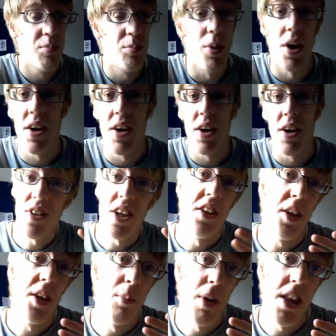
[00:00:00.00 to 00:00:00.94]
by
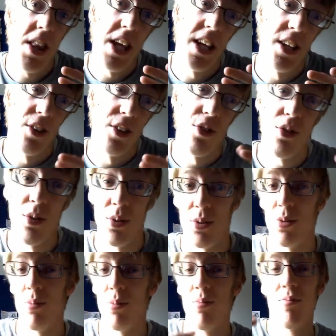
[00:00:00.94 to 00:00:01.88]
sending me things
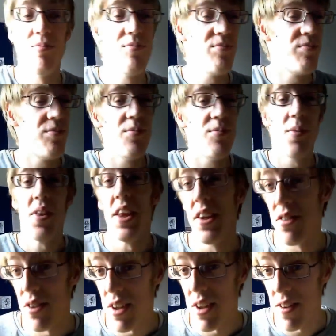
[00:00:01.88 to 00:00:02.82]
or
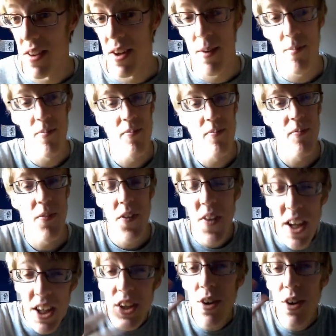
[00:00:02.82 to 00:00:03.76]
things like that.
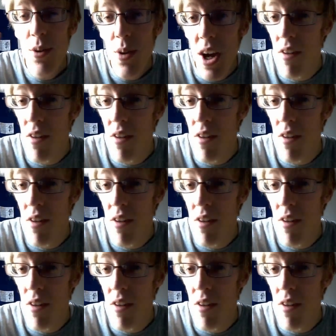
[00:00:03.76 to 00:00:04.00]
Thank you,